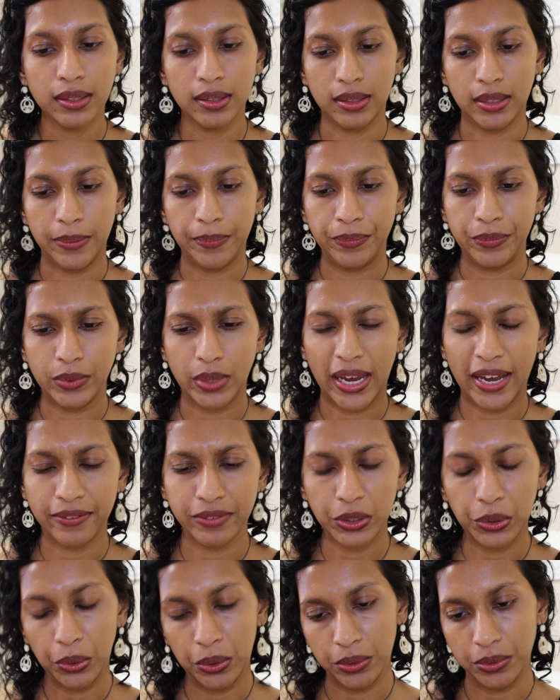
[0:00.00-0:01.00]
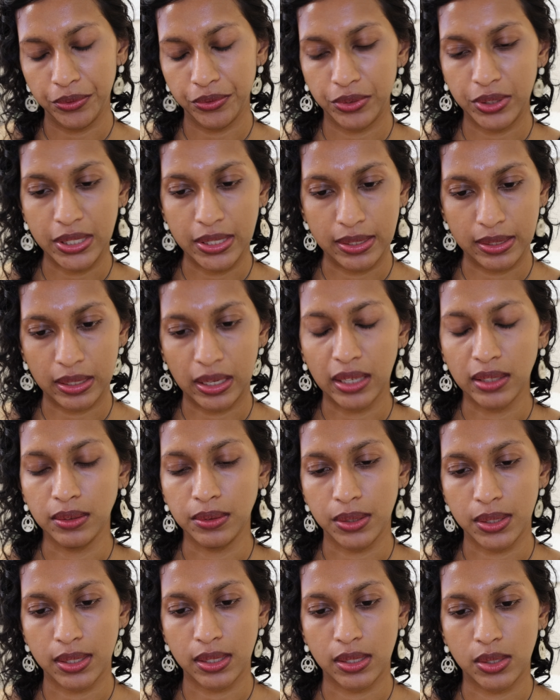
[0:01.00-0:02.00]
having all of these
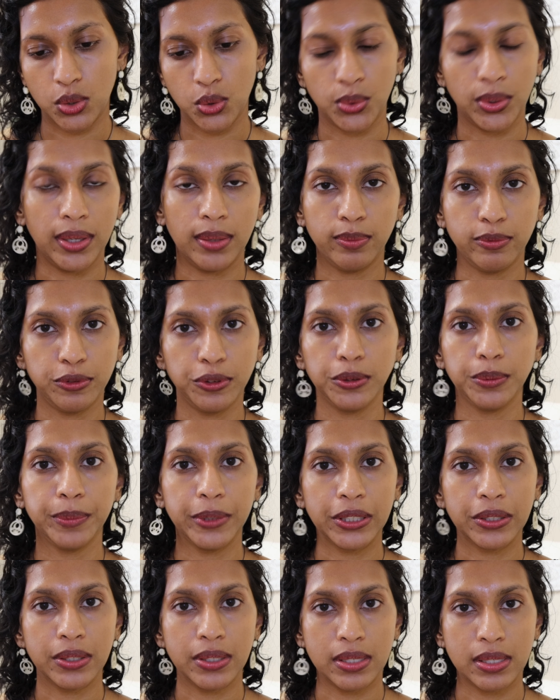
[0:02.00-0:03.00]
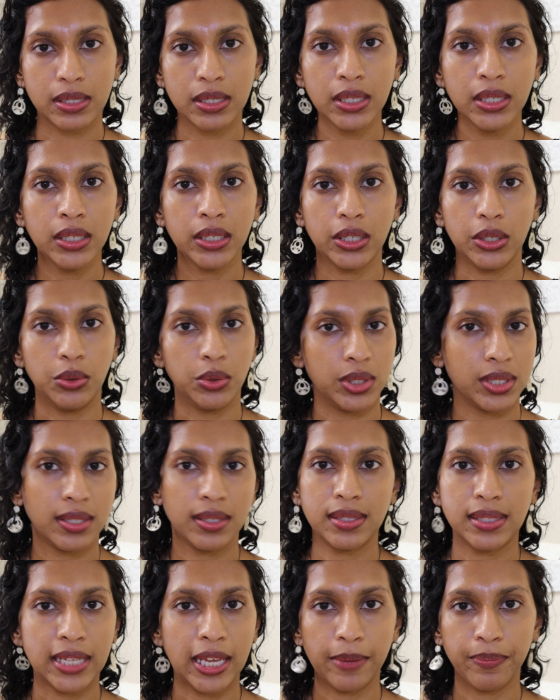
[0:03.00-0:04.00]
colors is so helpful, because, you know, it's the
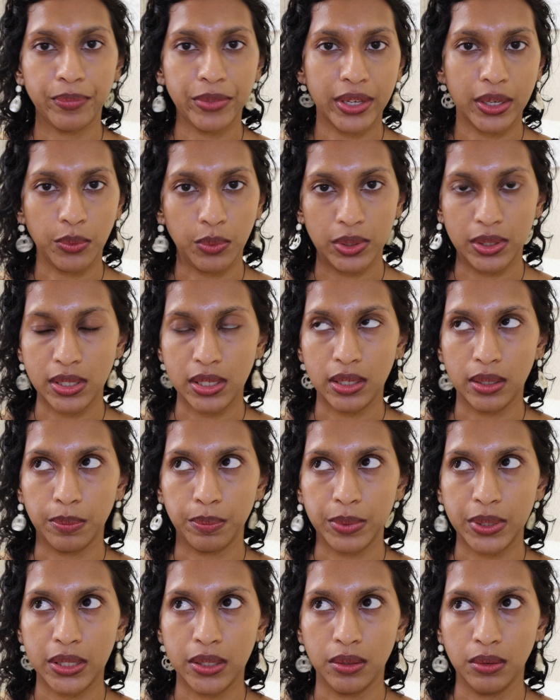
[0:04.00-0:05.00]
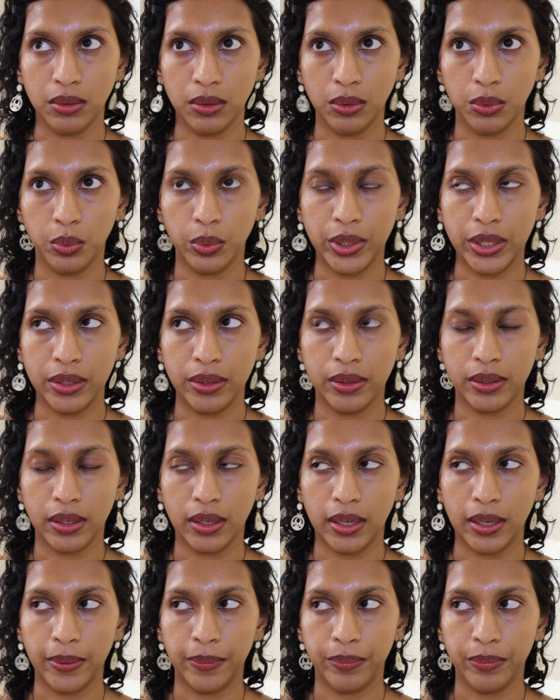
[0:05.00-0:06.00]
same thing with the appeal with
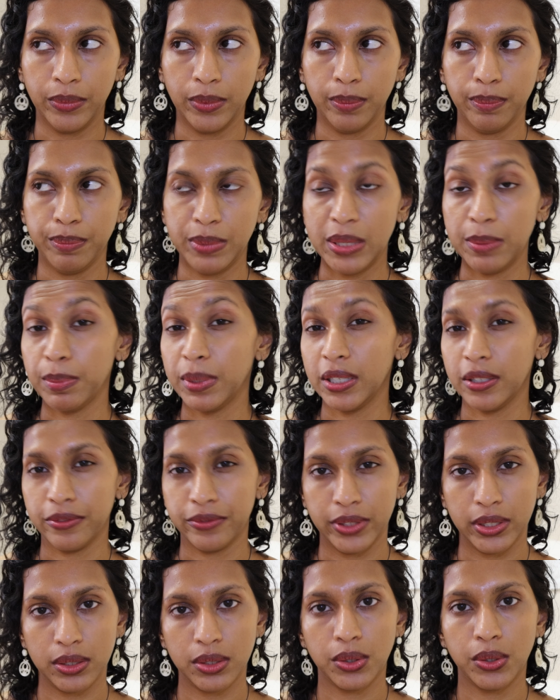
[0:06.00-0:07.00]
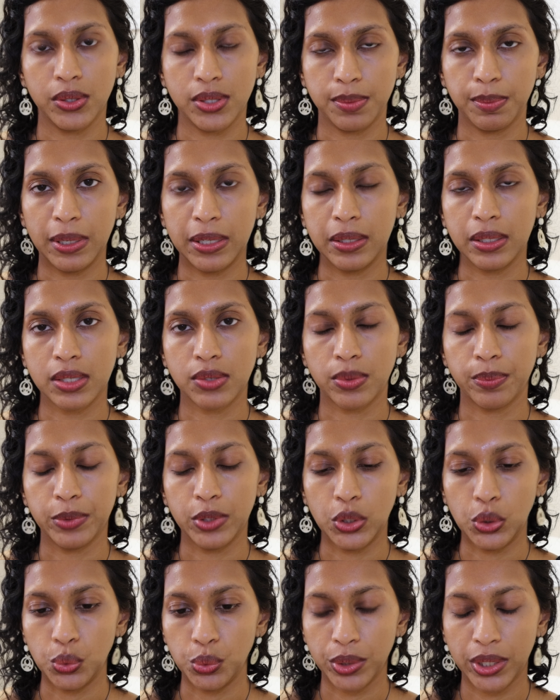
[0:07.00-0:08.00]
Be Perfect Cosmetics from
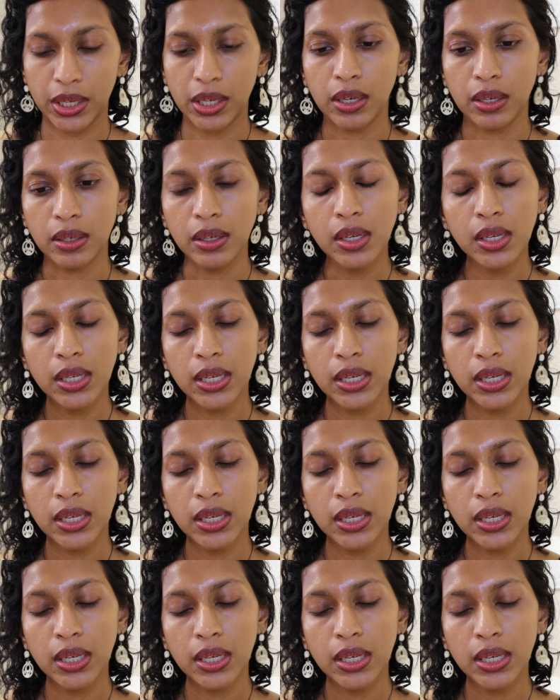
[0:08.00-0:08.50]
the UK.